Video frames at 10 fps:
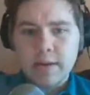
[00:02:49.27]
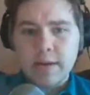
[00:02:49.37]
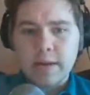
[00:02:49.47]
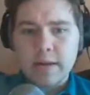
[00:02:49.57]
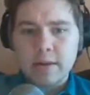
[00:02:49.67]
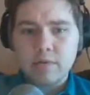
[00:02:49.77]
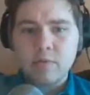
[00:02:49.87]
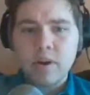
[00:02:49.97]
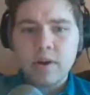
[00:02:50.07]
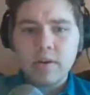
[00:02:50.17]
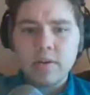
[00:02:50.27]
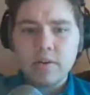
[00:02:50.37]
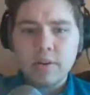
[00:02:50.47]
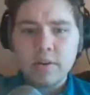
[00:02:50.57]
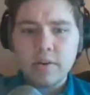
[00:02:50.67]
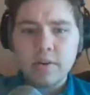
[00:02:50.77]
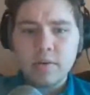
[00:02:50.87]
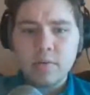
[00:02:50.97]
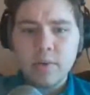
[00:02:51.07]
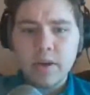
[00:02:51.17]
Right under here,
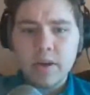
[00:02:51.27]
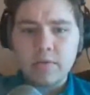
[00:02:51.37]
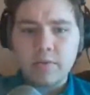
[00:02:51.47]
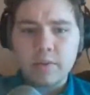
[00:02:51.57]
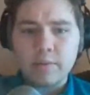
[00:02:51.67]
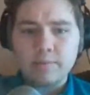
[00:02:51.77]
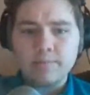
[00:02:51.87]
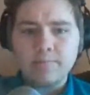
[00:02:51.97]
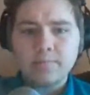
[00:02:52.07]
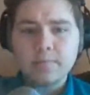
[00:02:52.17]
we have a